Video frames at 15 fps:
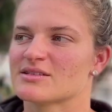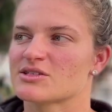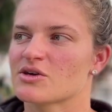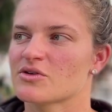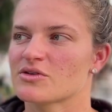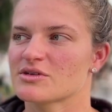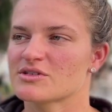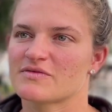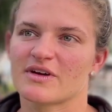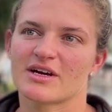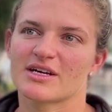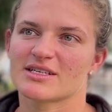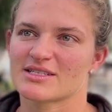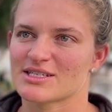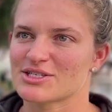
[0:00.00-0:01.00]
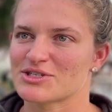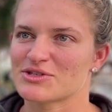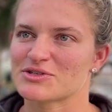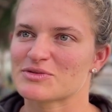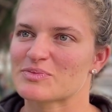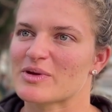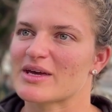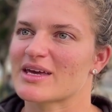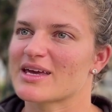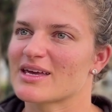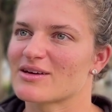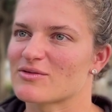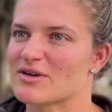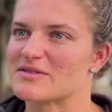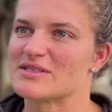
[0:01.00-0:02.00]
So there's various issues plaguing
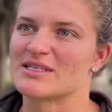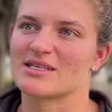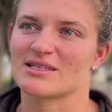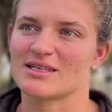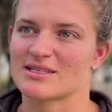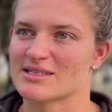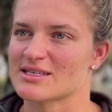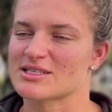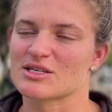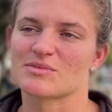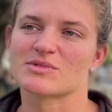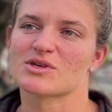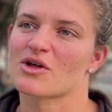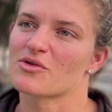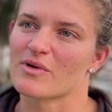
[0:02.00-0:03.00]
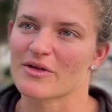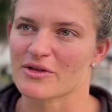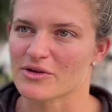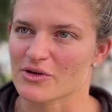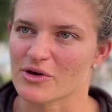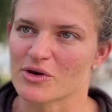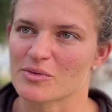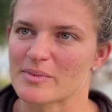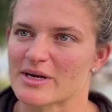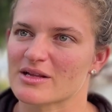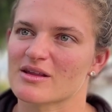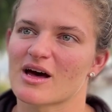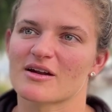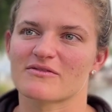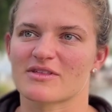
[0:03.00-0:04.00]
reef systems all around the globe, and a
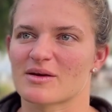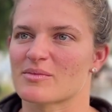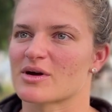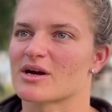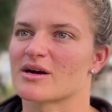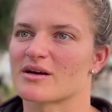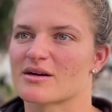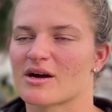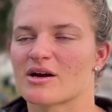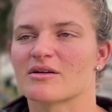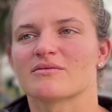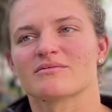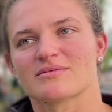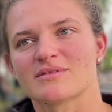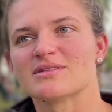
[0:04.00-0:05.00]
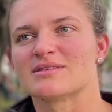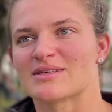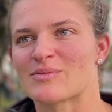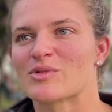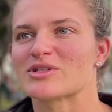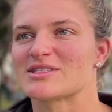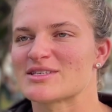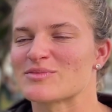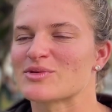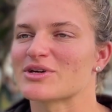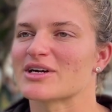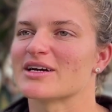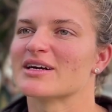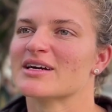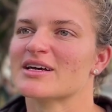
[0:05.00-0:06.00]
lot of them are somewhat similar.